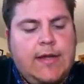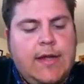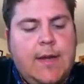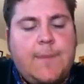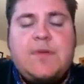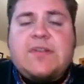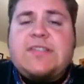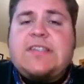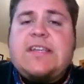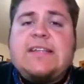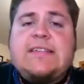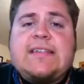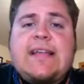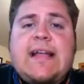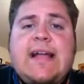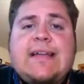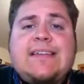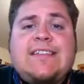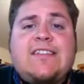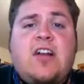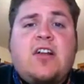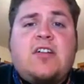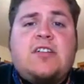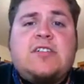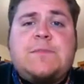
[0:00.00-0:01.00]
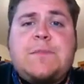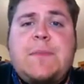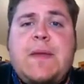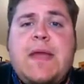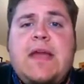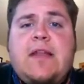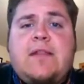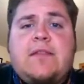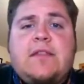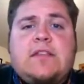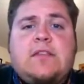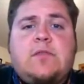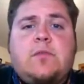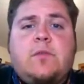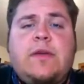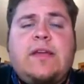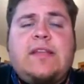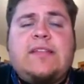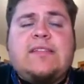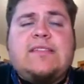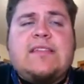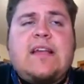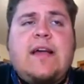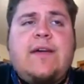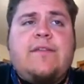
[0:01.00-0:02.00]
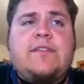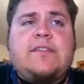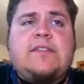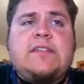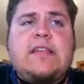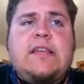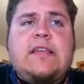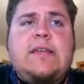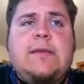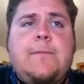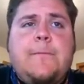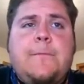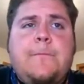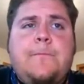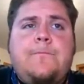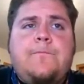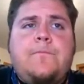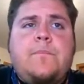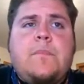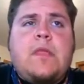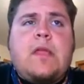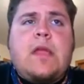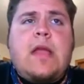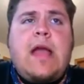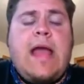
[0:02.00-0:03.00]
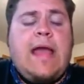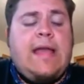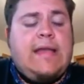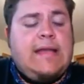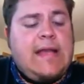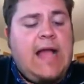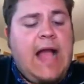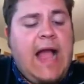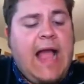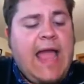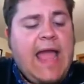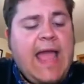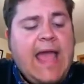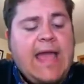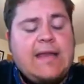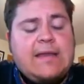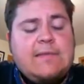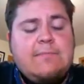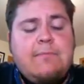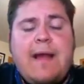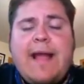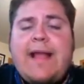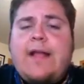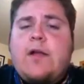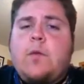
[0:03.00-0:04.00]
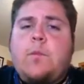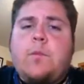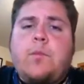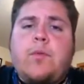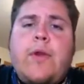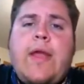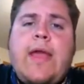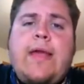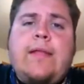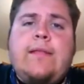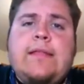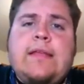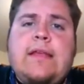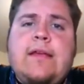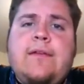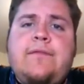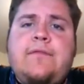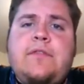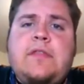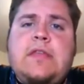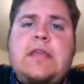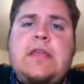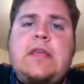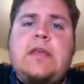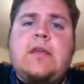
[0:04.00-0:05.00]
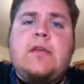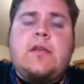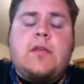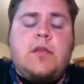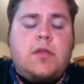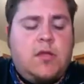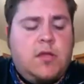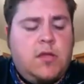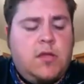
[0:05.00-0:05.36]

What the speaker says: Number 6, I got Denard Span of the Twins. Obviously, I had Michael Brantley of the